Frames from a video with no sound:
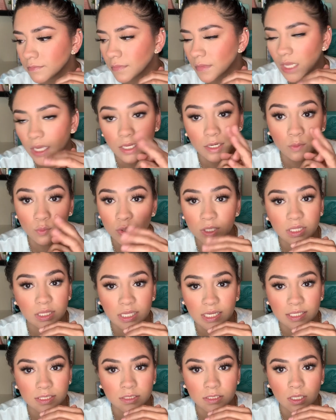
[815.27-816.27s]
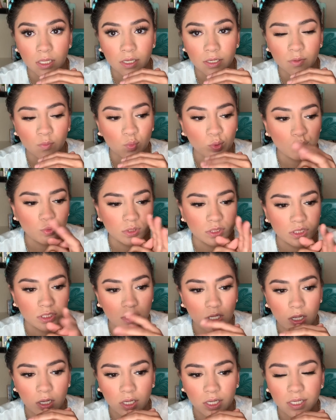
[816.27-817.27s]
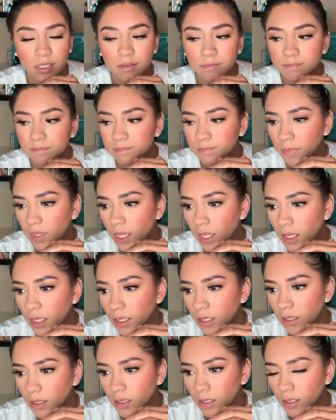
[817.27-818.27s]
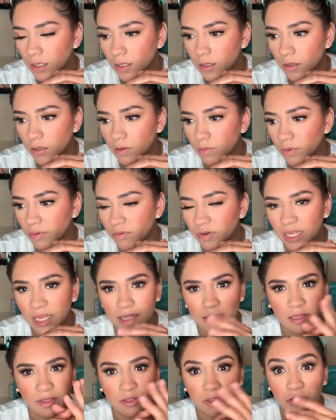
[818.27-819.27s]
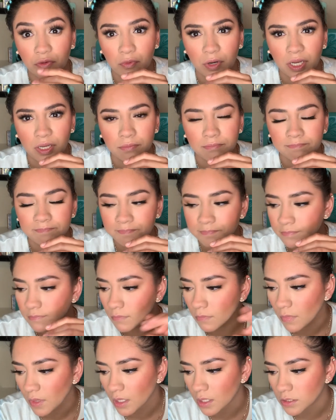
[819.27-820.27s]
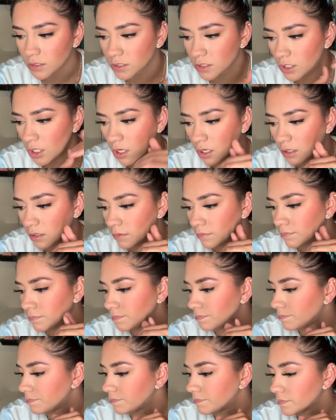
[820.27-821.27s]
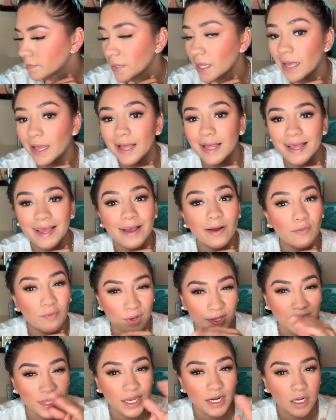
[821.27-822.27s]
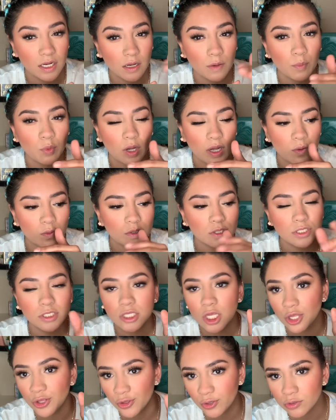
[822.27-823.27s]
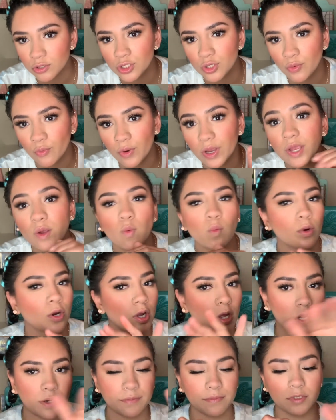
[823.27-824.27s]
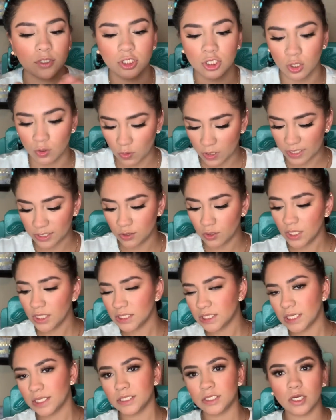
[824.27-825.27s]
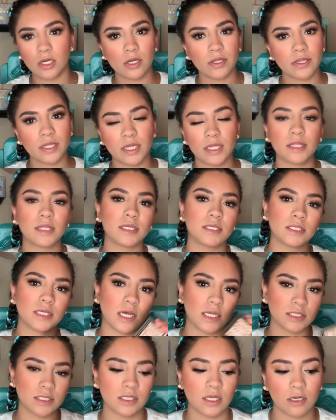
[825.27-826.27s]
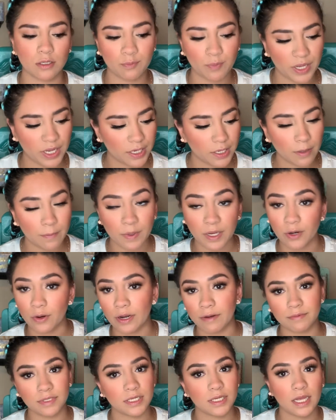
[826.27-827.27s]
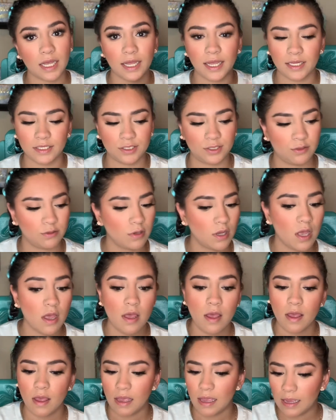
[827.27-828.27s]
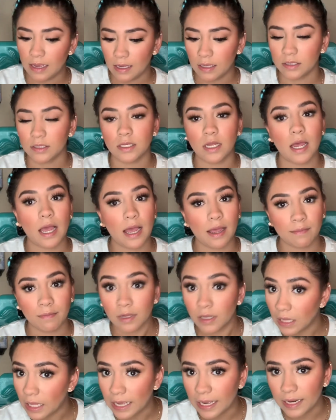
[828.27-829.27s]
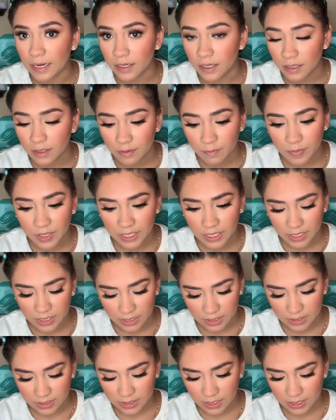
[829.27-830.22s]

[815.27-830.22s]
and it wouldn't last long. We would stock it. We would get like 3, stock them. Within a couple hours, those 3 were gone. So as soon as I saw that this got stocked back up, I grabbed it. I had to, and I'm glad, because